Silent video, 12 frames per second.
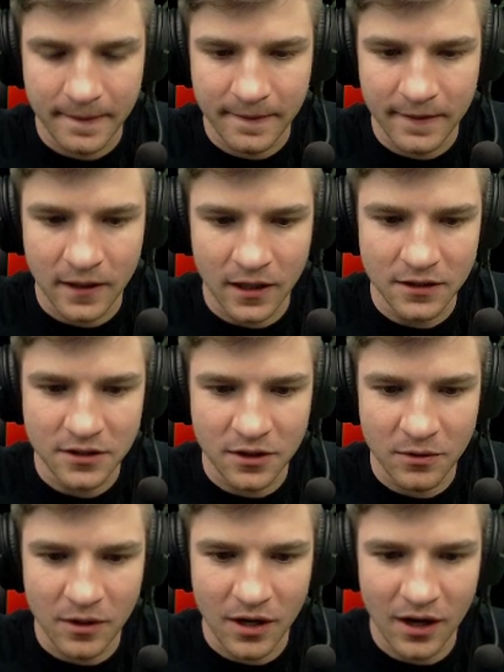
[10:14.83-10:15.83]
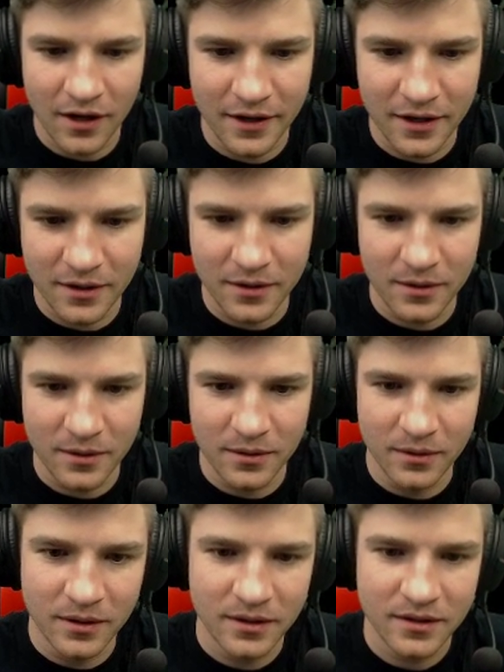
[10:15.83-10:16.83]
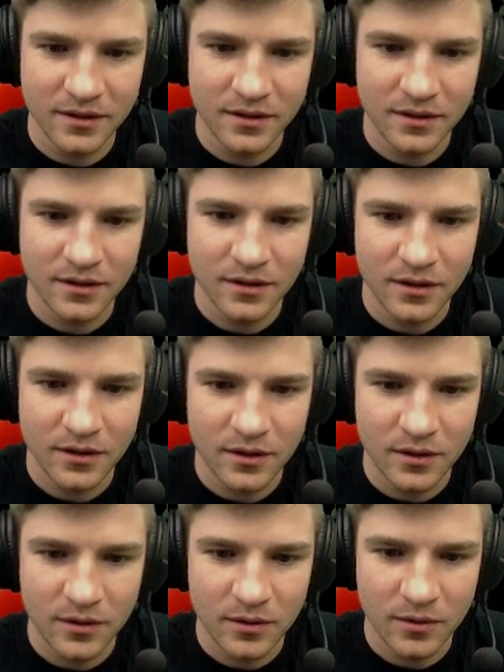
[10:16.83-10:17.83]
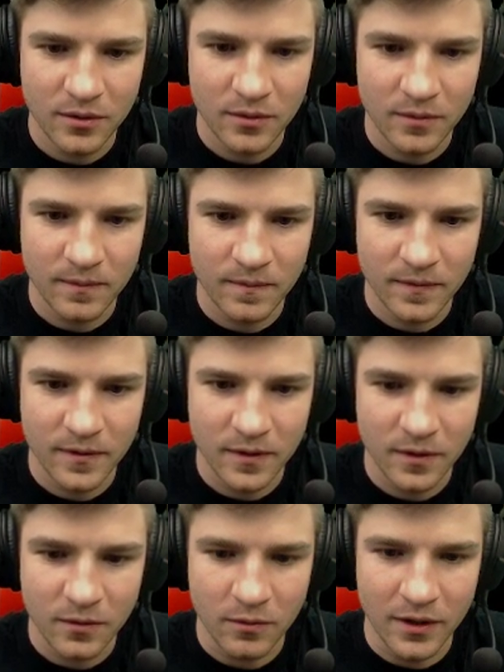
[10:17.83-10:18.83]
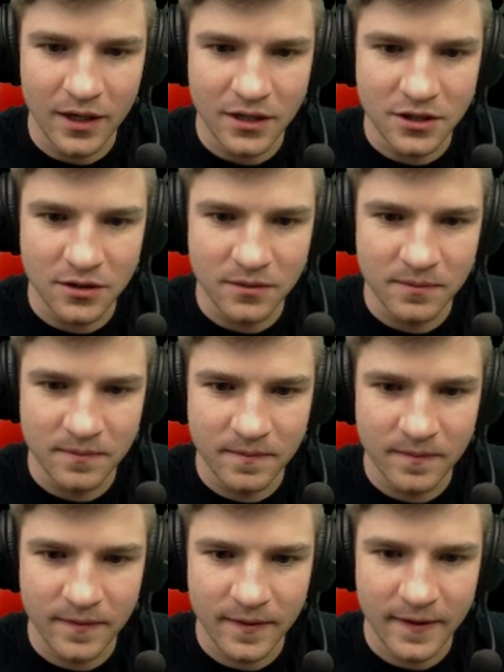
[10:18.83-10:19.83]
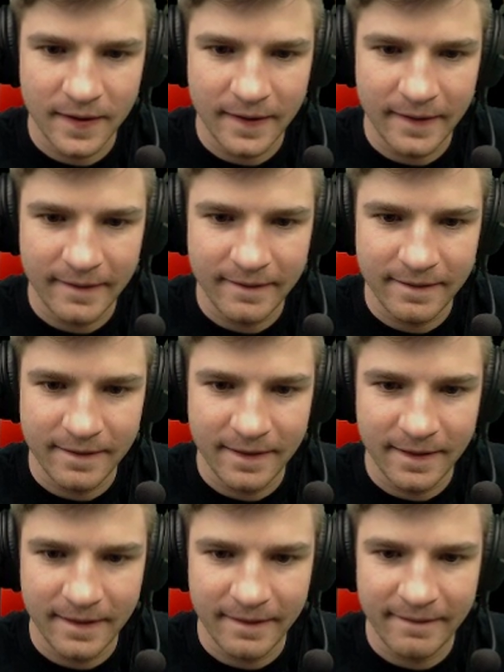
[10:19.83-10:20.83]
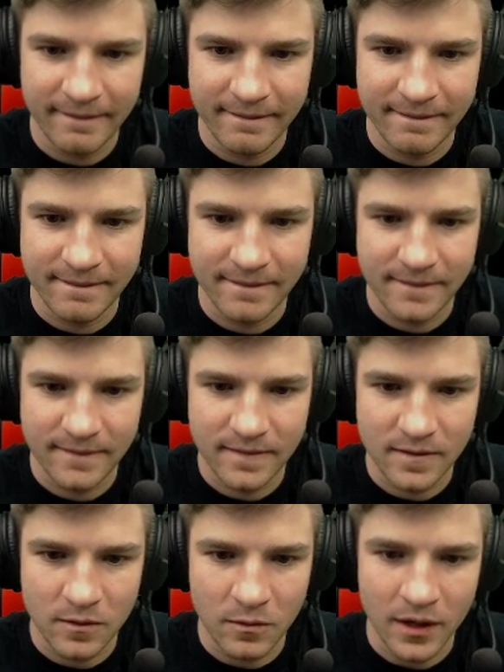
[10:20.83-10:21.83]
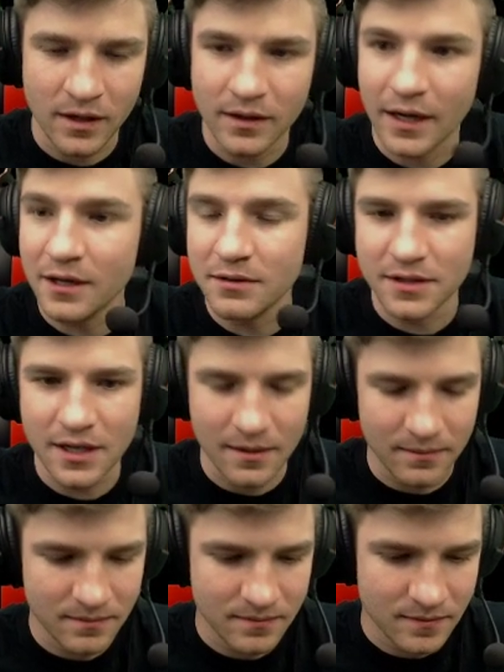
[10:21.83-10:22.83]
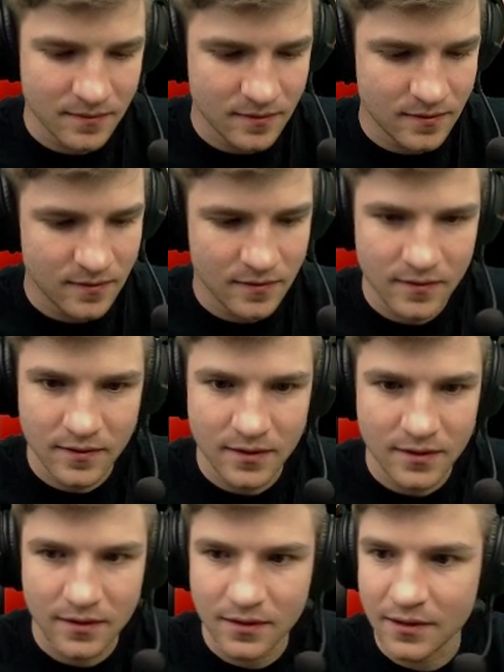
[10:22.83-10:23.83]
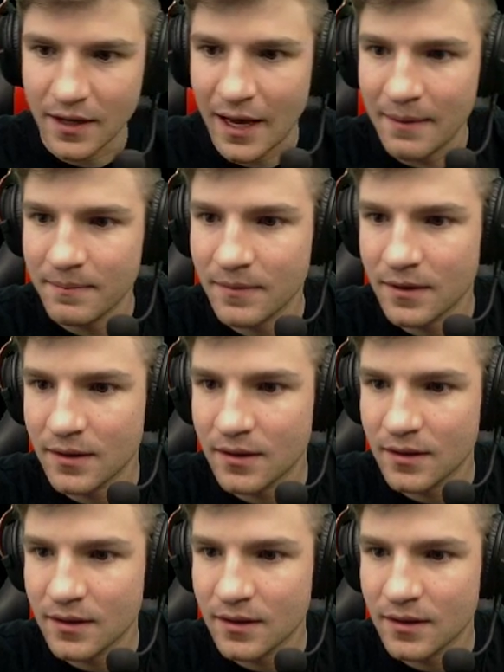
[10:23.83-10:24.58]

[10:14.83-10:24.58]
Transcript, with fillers: Hunter, where are you? Yeah, where where did Hunter go? We need you. Oh, he's way over there. Where? How do you see him? On Tab? the mini map.